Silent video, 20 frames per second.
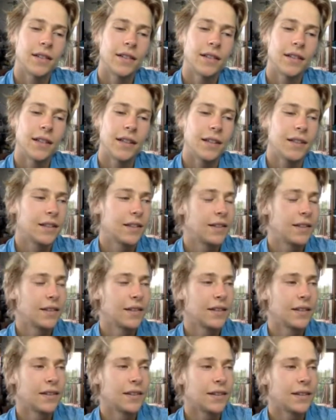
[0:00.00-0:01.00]
like,
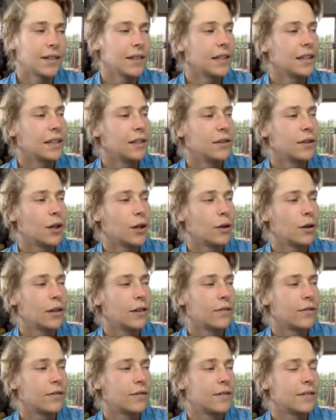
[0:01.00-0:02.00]

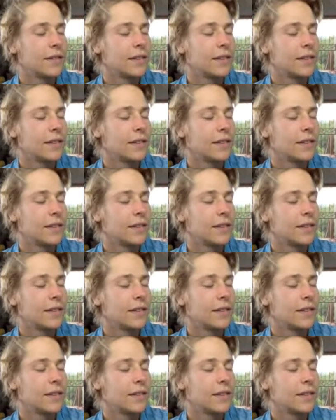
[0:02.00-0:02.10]
if